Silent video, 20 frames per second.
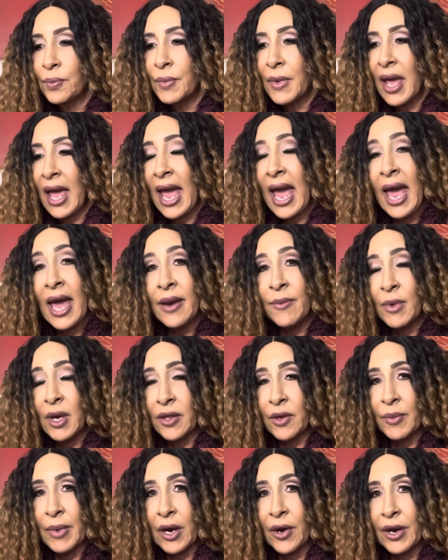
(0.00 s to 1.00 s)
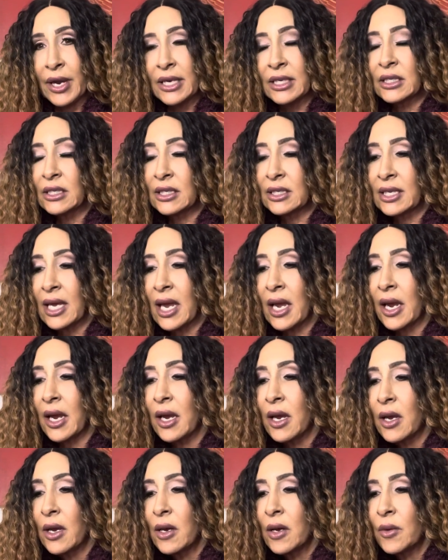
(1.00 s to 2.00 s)
and Mother Mary is to say,
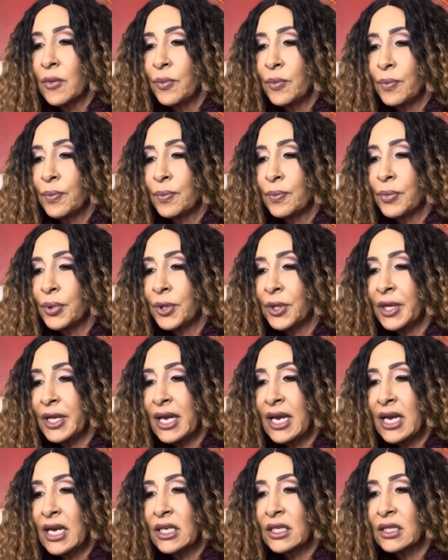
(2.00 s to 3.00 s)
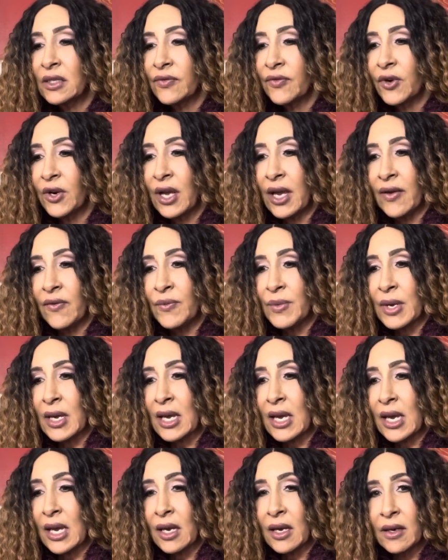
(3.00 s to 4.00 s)
please forgive
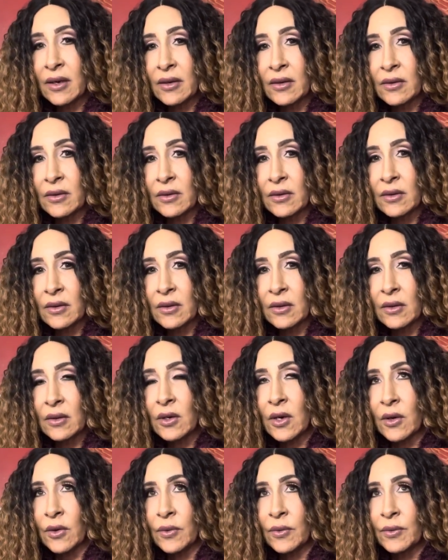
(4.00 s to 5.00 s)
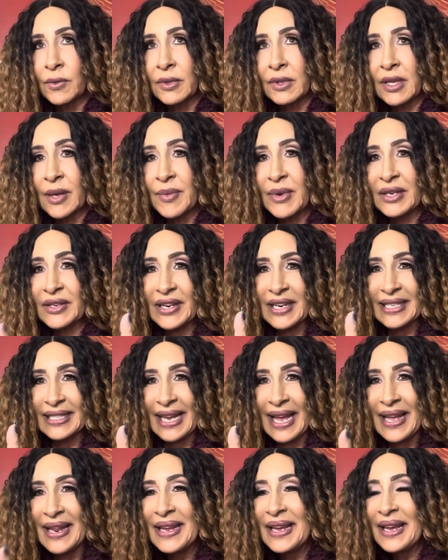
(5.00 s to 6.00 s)
me. No, let me change that.